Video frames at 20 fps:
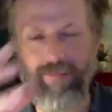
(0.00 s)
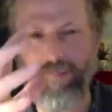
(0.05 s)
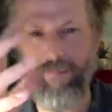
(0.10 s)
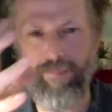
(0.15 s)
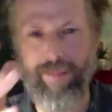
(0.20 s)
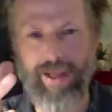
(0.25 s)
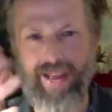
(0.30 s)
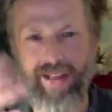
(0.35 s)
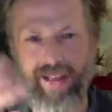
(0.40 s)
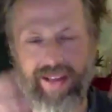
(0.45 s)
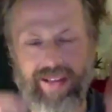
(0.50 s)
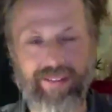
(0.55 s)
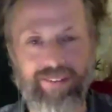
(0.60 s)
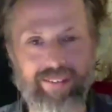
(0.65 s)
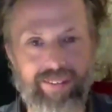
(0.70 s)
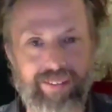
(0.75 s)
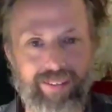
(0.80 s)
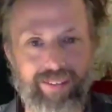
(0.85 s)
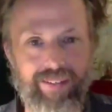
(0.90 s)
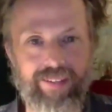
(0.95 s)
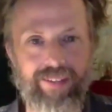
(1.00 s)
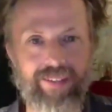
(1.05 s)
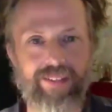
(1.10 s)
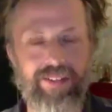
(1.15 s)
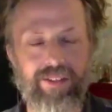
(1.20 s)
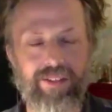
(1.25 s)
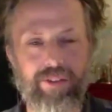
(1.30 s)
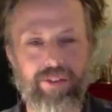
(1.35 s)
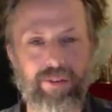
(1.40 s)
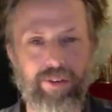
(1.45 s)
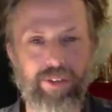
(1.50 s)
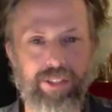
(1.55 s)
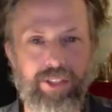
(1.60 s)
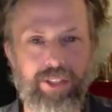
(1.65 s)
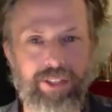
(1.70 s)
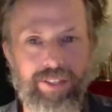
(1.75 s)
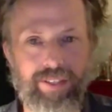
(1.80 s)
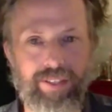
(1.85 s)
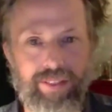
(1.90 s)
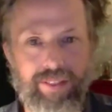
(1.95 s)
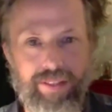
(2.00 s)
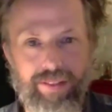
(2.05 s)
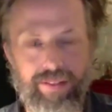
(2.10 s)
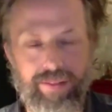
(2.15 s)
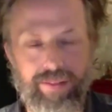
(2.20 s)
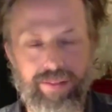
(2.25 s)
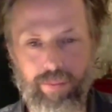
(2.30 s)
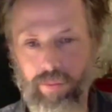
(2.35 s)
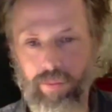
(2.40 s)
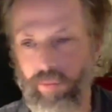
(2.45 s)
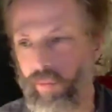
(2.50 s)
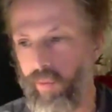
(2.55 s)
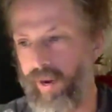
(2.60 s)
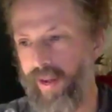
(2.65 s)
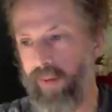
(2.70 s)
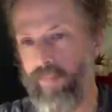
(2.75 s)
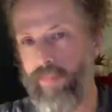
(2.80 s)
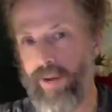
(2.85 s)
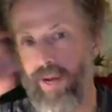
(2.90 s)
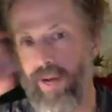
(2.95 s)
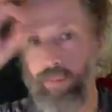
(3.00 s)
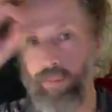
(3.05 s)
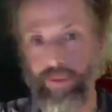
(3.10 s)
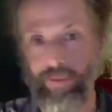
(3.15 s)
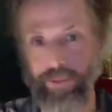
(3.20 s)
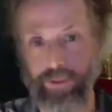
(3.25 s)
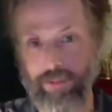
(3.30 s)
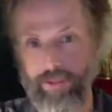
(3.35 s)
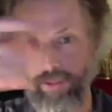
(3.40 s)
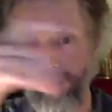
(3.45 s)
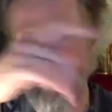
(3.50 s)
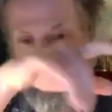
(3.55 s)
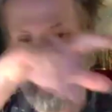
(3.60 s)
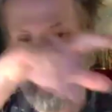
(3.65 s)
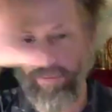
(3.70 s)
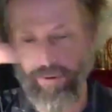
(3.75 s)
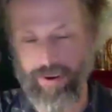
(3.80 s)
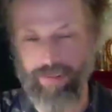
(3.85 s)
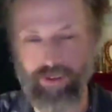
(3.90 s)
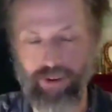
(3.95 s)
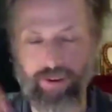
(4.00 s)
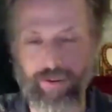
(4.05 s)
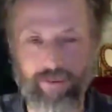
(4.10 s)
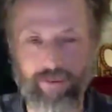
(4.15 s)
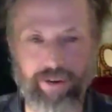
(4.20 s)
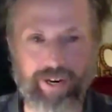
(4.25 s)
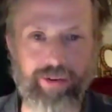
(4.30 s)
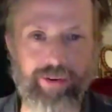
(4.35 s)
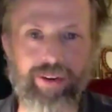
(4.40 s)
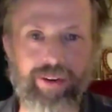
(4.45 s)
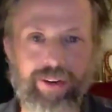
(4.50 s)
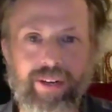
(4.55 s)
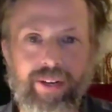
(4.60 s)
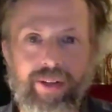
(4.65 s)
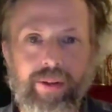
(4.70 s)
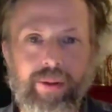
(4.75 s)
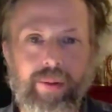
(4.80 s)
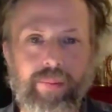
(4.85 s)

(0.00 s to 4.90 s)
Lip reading: mad structure where marbles just traveled around.